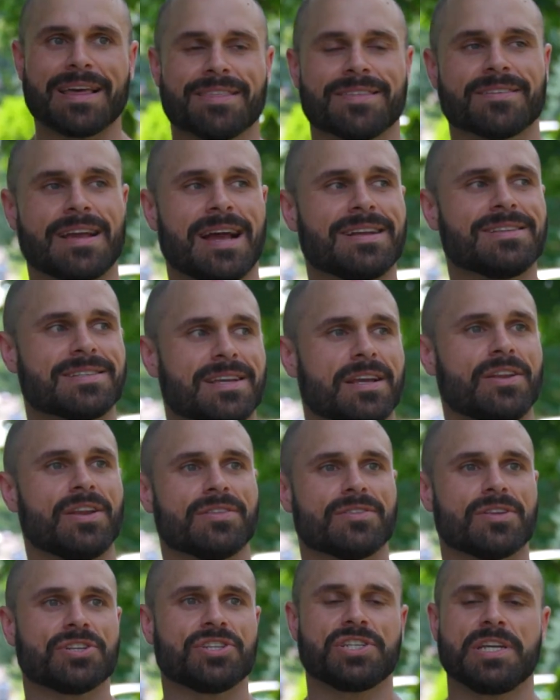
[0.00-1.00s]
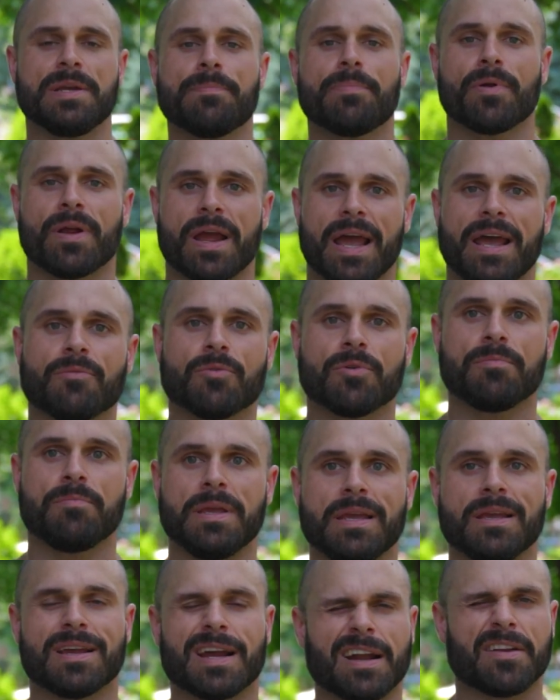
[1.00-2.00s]
I'd say that the cheaper end would
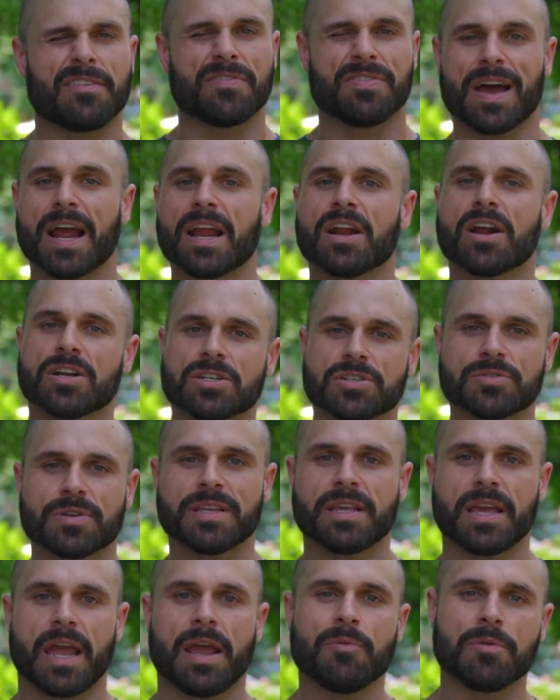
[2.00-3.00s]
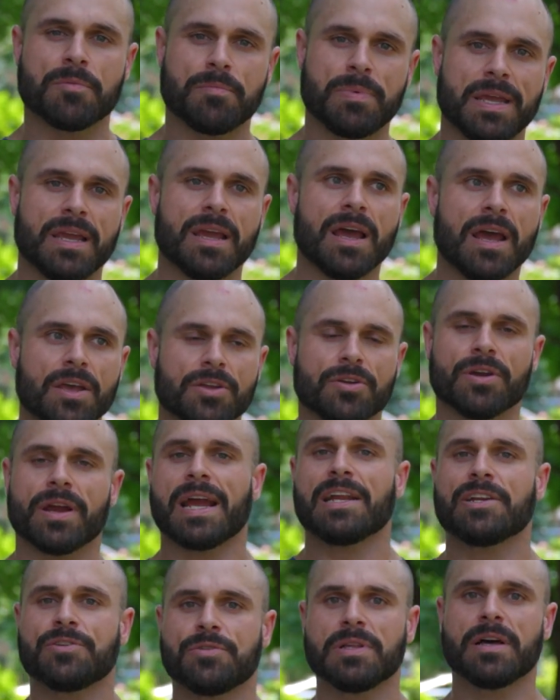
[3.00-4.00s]
be kind of $900K would be your
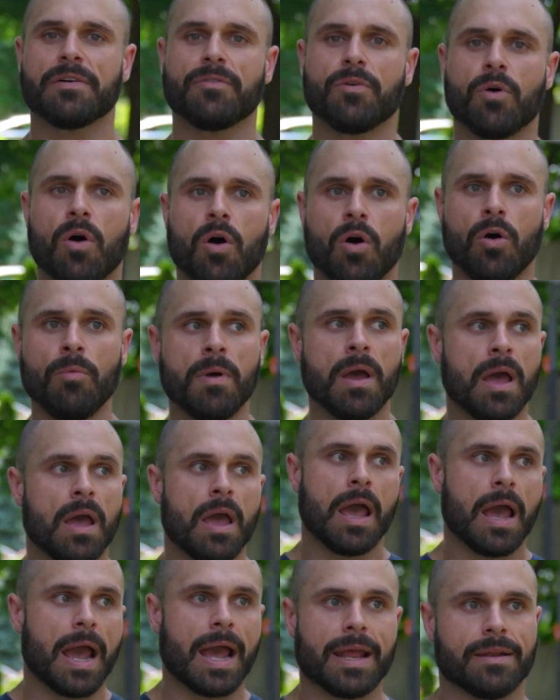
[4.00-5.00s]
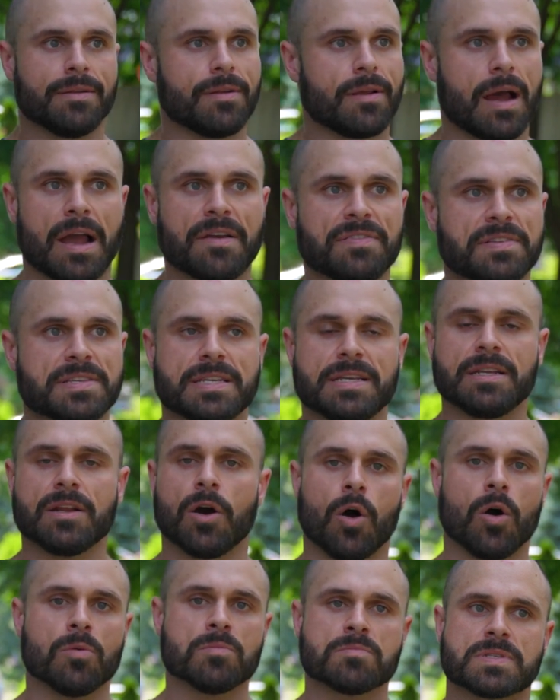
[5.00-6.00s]
entry-level home. And I've seen
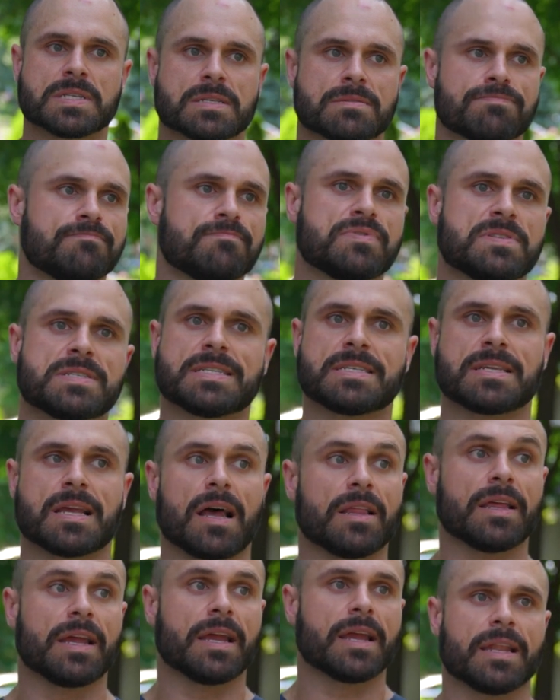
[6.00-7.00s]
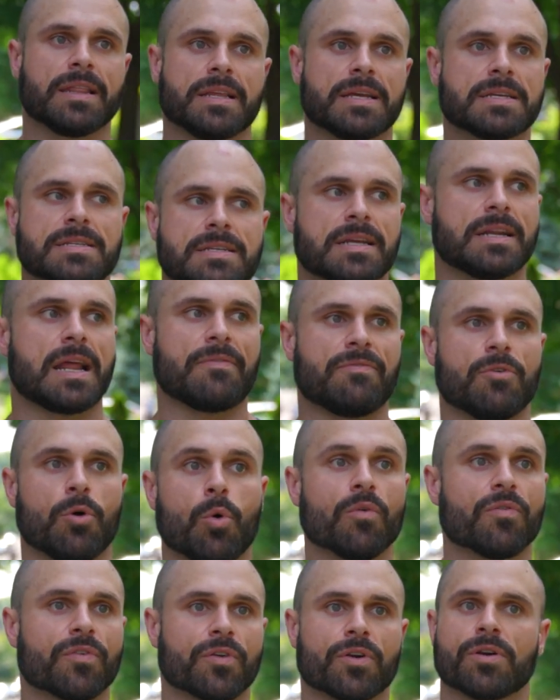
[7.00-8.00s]
homes selling and listed at
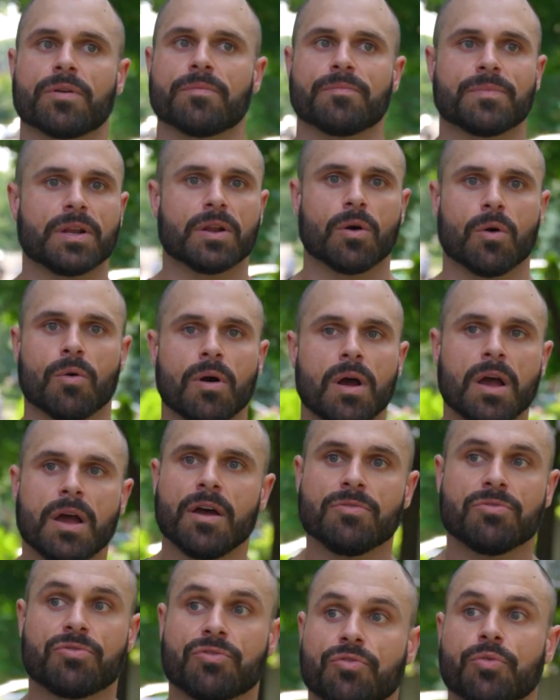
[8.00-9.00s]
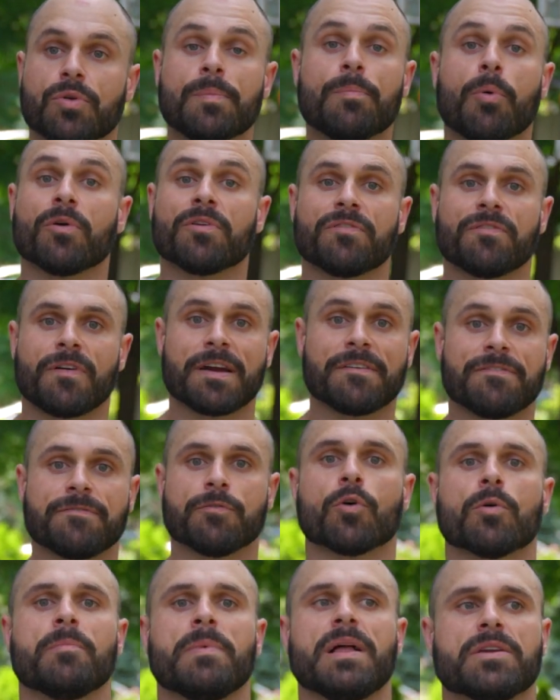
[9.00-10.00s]
over,
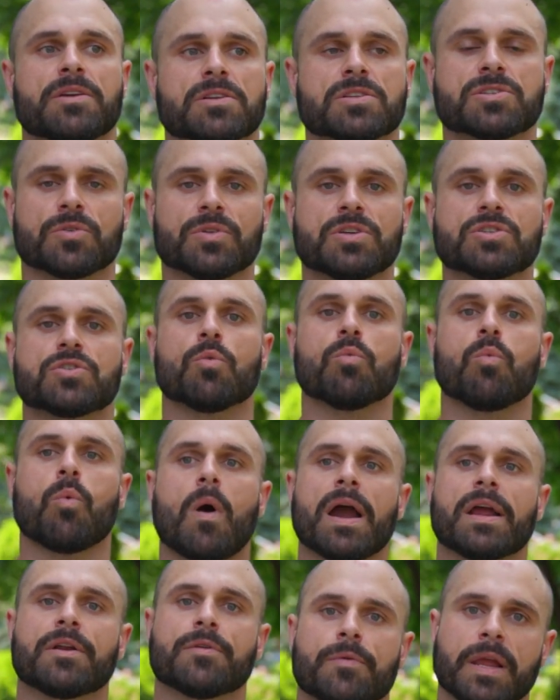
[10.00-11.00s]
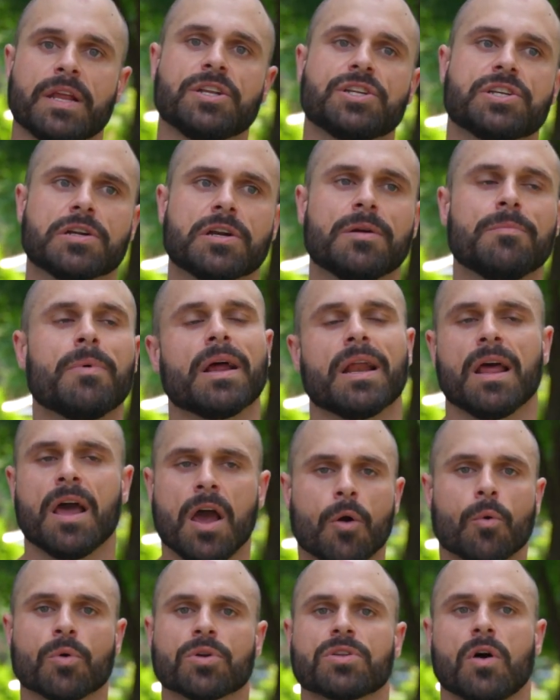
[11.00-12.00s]
3.54 million. So there's a wide range here, but
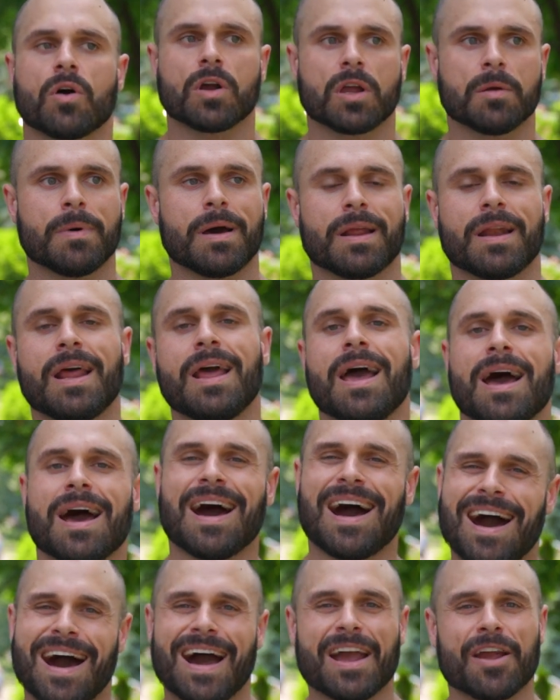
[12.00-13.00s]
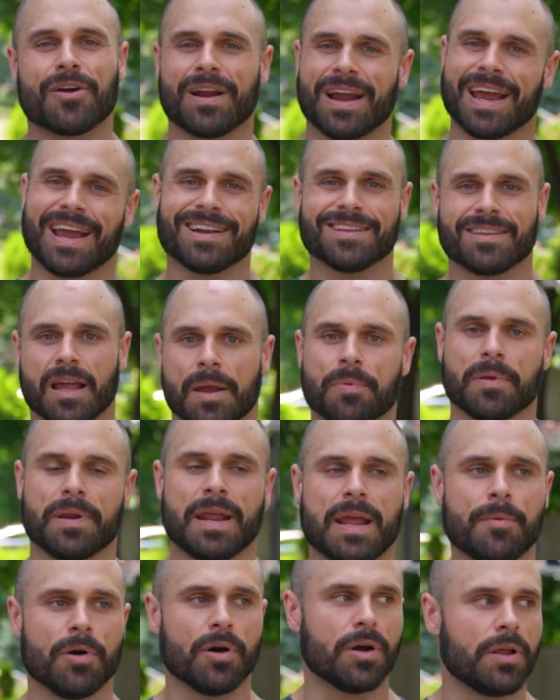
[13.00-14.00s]
we're talking about a higher end type of
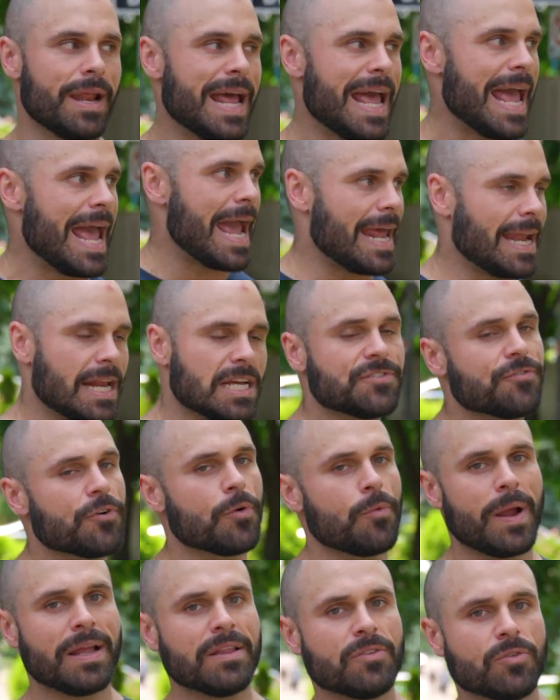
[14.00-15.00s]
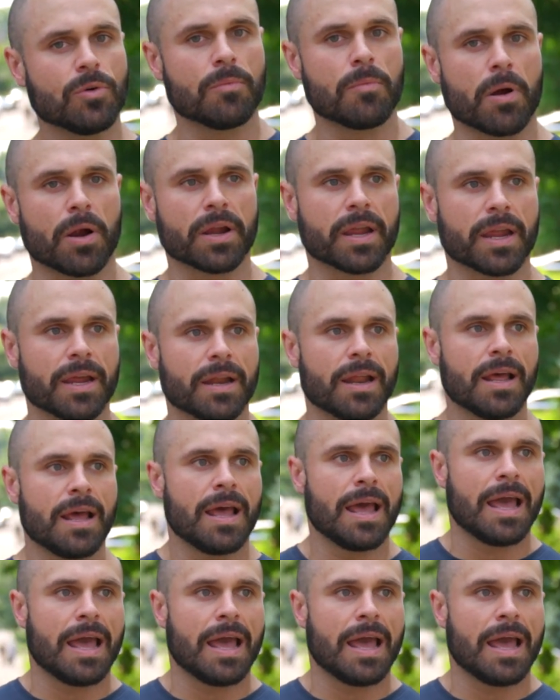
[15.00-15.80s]
neighborhood. And as for rental market,